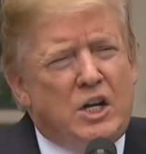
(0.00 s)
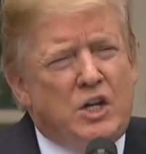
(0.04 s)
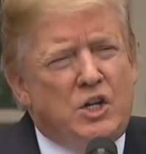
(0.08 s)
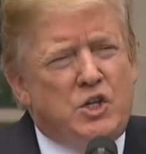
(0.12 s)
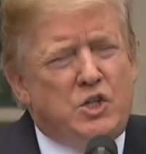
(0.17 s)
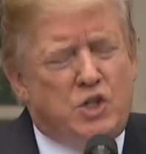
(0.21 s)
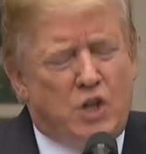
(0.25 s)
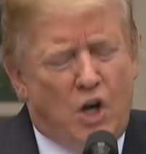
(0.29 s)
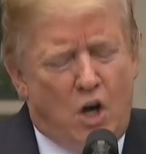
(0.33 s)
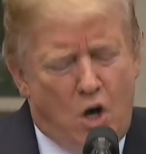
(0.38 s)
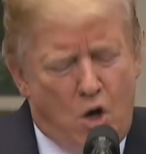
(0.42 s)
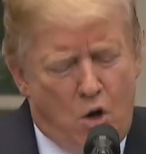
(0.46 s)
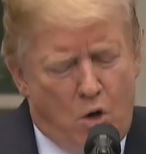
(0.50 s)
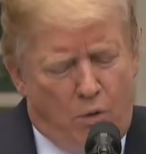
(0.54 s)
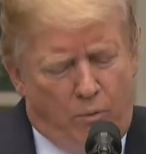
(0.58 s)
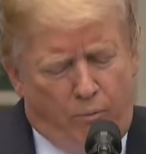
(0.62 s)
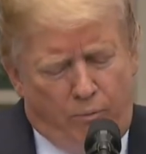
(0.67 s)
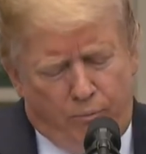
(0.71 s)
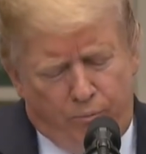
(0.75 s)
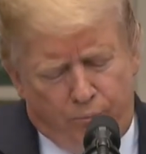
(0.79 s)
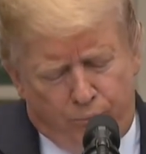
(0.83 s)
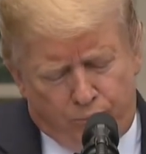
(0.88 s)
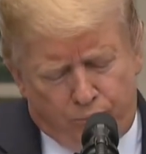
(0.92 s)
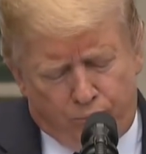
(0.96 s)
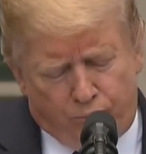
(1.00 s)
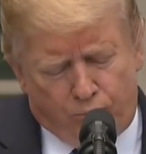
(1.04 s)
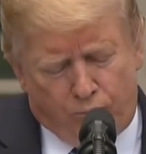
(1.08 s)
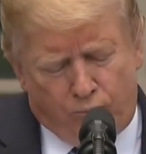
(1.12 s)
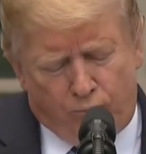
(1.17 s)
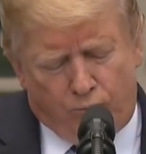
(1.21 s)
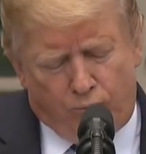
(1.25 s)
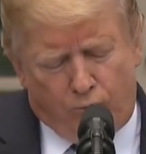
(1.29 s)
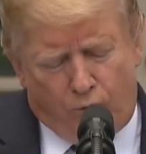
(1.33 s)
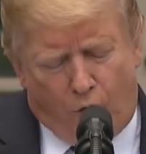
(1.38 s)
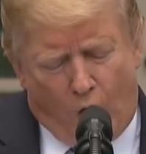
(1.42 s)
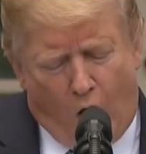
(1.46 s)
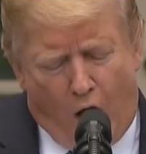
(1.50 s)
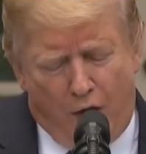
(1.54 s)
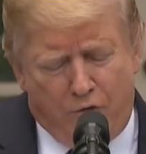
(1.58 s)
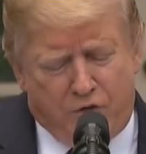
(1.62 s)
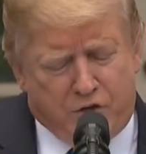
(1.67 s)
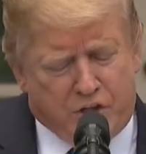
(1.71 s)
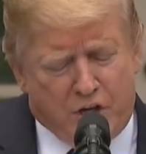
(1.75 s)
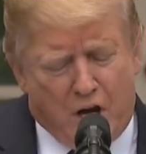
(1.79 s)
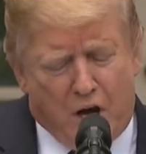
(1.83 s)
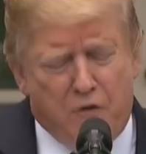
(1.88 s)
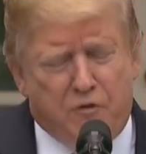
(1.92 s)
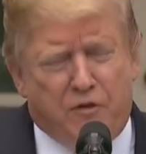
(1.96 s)
So I've
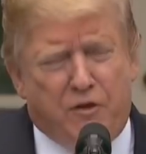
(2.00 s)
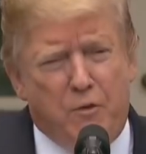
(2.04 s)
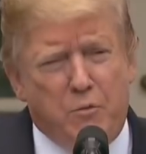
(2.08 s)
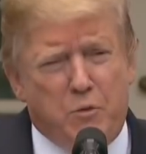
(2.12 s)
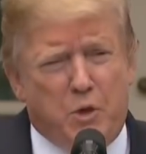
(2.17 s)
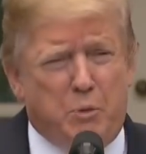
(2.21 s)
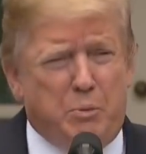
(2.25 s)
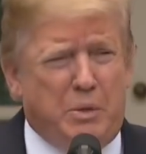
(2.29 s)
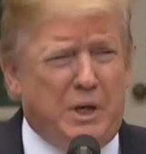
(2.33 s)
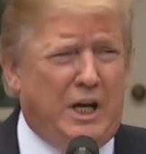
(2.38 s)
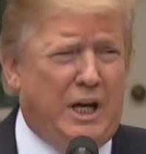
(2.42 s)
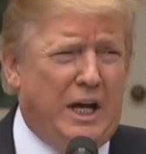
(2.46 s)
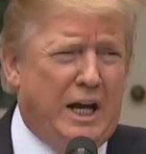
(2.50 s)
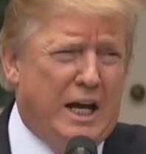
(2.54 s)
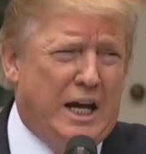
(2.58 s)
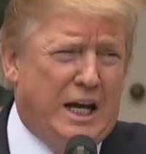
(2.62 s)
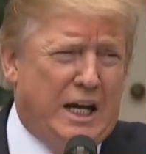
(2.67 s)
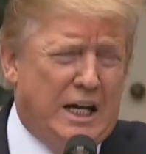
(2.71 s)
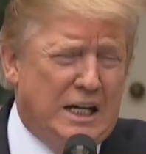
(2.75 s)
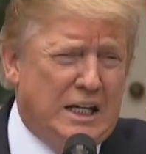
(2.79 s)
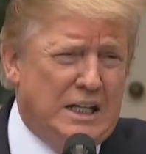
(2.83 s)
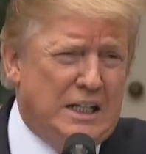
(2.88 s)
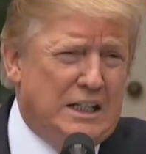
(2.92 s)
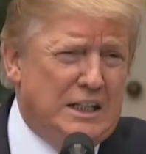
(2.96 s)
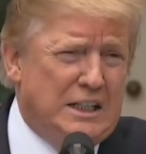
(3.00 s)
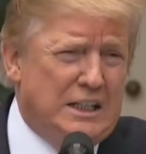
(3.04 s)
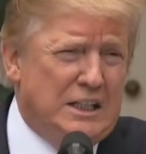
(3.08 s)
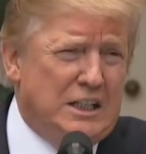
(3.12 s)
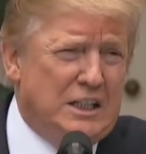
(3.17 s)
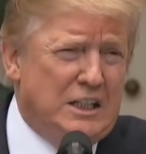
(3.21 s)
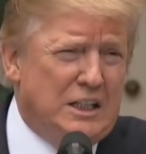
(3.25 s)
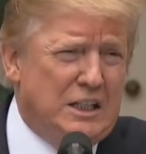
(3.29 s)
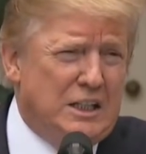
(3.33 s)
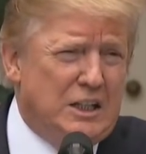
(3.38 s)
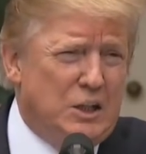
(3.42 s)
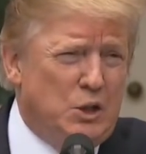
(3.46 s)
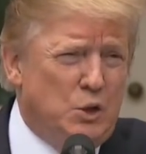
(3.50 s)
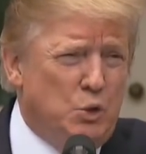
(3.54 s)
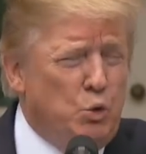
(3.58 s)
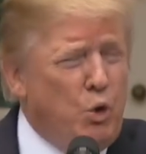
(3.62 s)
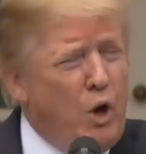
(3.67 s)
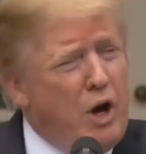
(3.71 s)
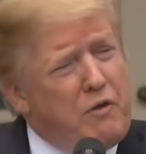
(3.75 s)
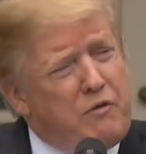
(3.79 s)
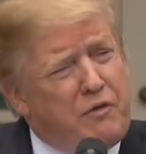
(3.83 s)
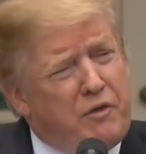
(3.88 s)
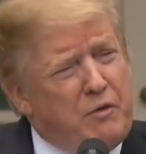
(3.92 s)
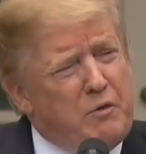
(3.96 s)
said from the beginning,
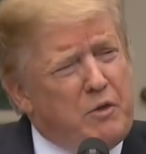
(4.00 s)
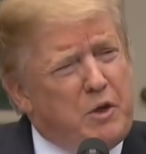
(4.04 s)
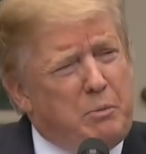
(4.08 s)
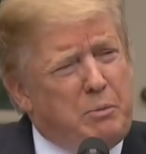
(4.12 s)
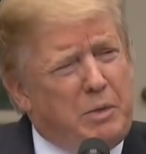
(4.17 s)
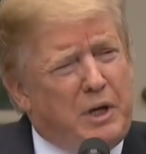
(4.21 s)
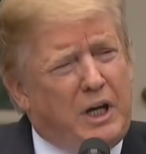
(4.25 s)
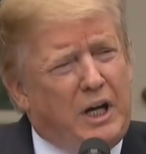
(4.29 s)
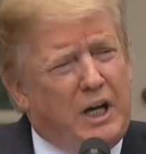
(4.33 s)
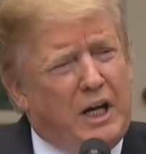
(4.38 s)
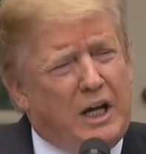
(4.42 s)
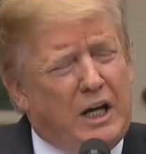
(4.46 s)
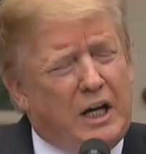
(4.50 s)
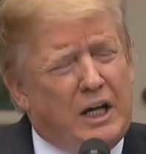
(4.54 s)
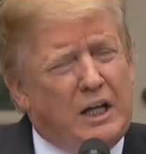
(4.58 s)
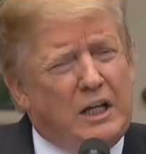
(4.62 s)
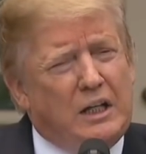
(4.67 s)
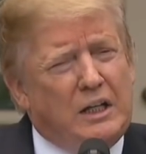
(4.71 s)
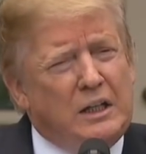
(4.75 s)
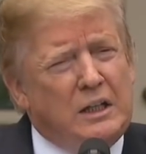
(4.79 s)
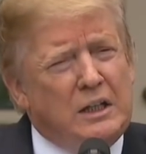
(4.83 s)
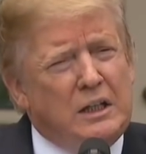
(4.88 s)
right from the beginning,